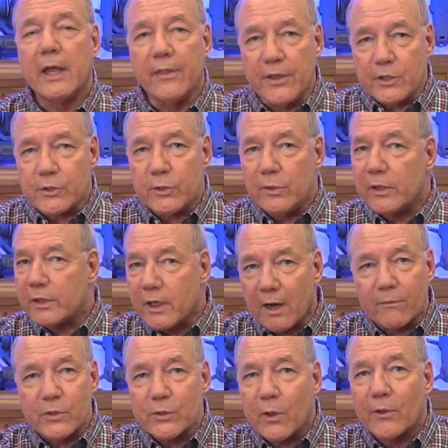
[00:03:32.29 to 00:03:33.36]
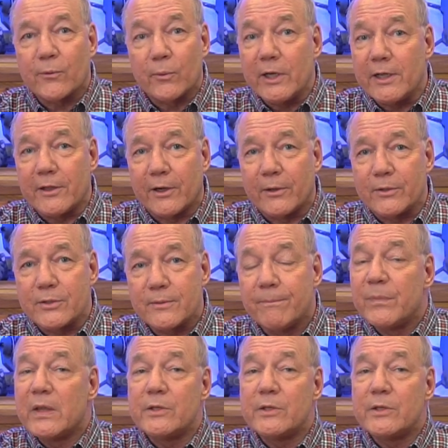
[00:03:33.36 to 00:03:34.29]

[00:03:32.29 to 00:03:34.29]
This unit covers all three of those.